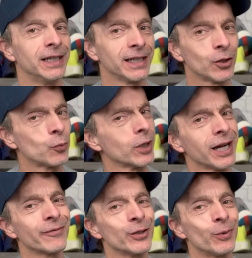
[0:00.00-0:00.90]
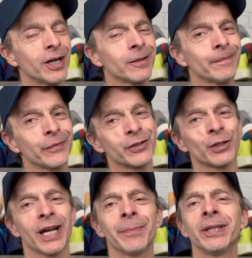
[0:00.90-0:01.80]
And I hope wherever you are that
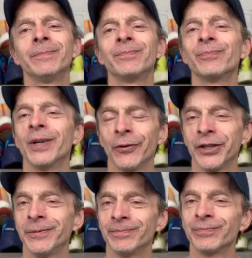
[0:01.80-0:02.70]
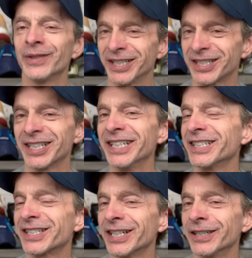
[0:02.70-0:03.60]
you're happy, healthy, and
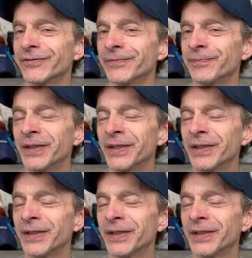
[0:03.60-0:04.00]
staying safe.